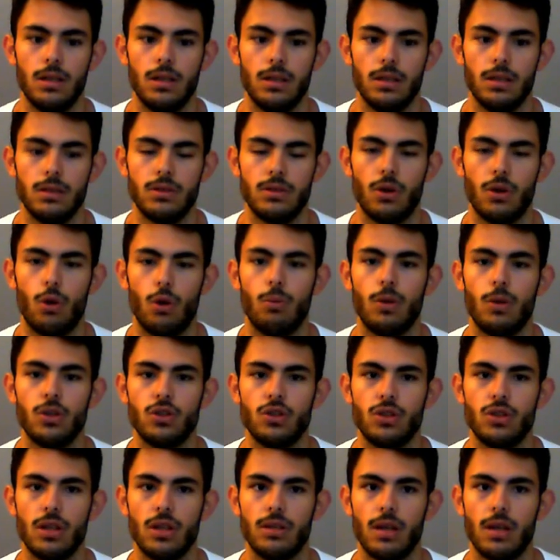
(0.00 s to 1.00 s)
So
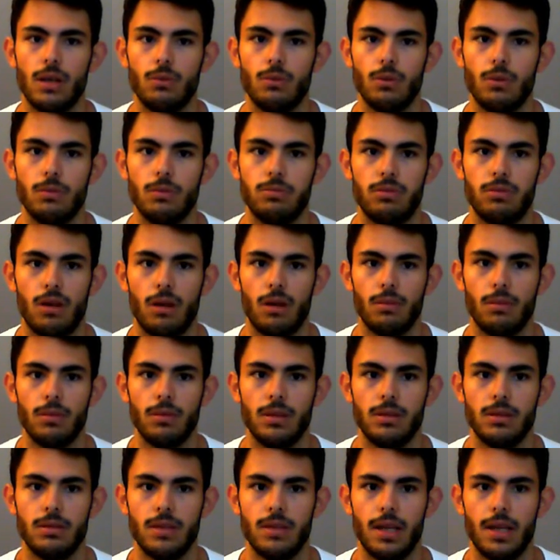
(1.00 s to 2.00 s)
much that I will
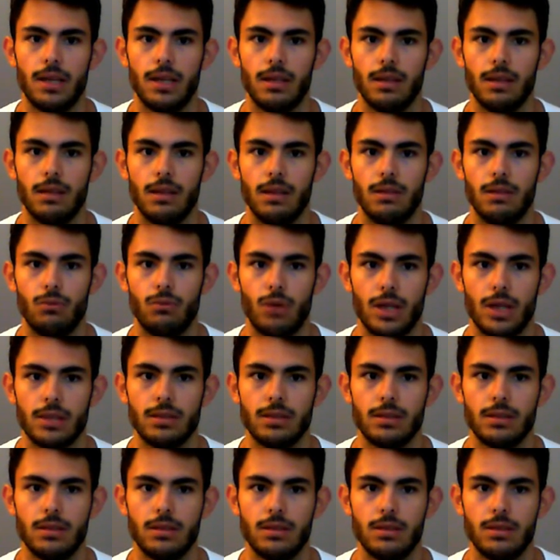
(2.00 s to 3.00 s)
probably take a little
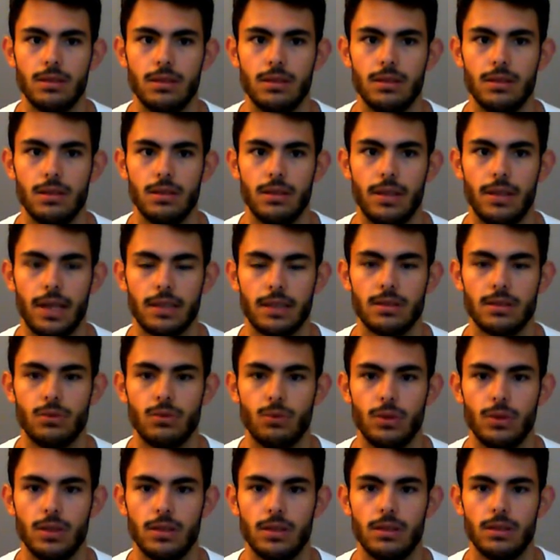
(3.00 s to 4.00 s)
rest next
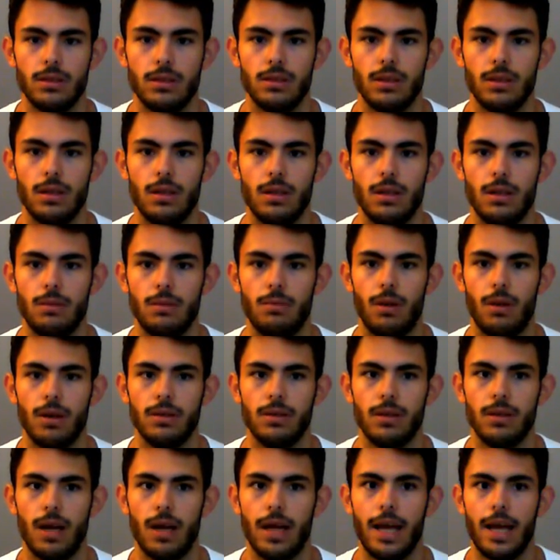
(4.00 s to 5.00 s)
week, but
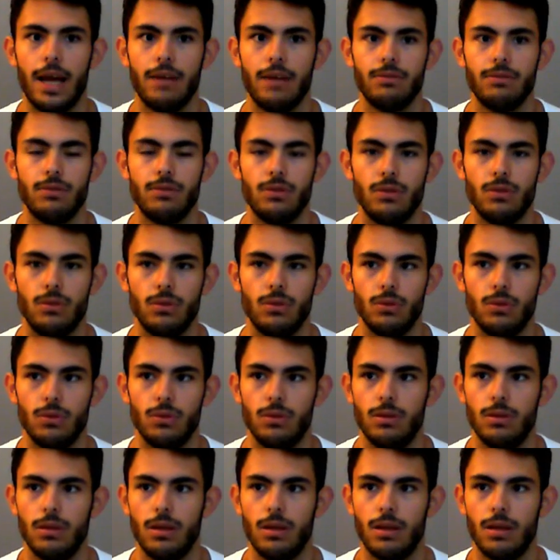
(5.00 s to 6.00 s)
I have to do
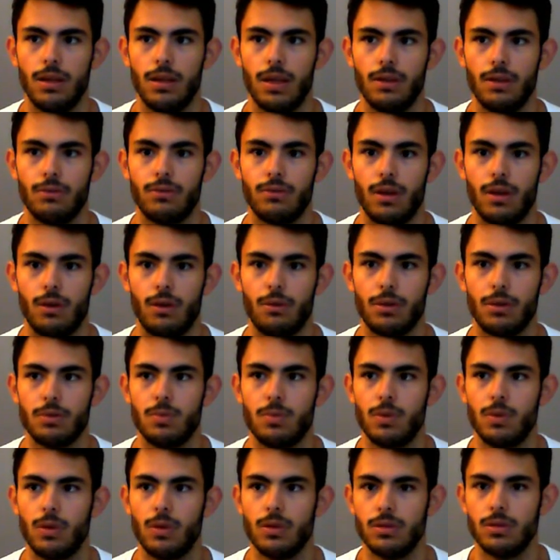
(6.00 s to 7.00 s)
a lot of coverage
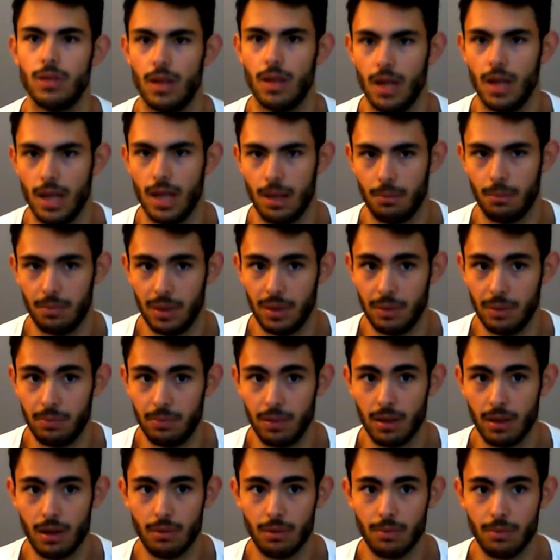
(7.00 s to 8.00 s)
because
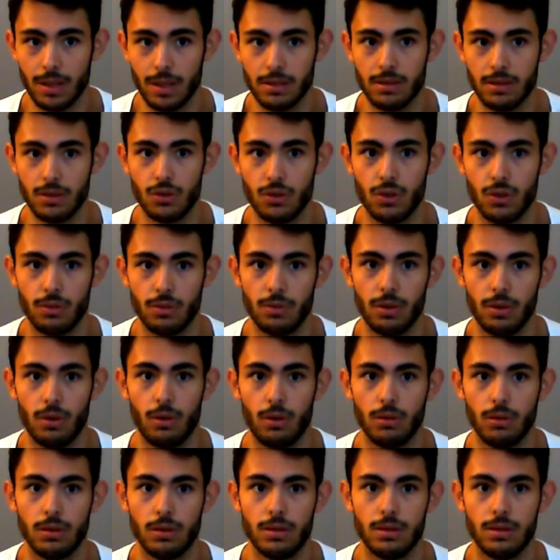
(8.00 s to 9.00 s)
people are messaging me
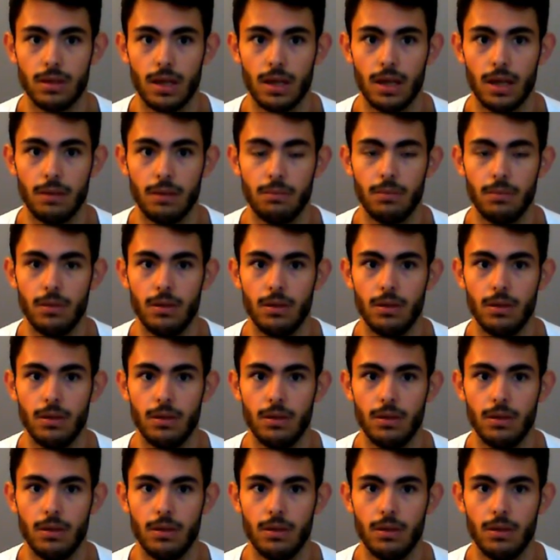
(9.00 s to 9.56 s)
all the time,